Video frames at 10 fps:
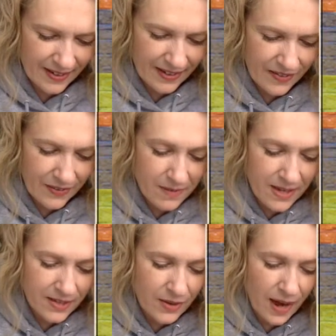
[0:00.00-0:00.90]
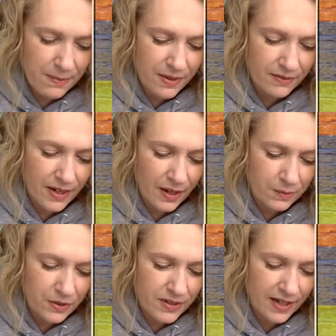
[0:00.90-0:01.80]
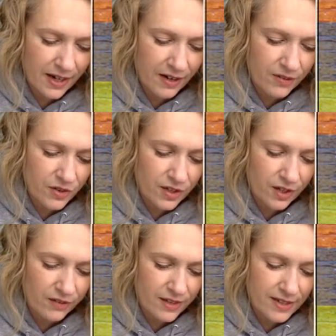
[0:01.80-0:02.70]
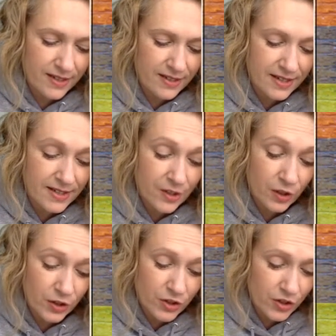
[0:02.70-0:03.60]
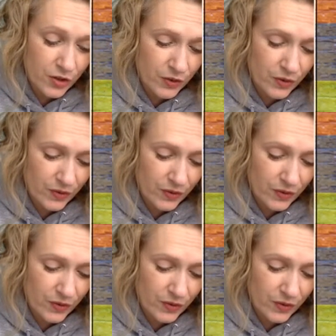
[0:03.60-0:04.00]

If it makes you happy, if it helps you take care of yourself and it doesn't hurt you,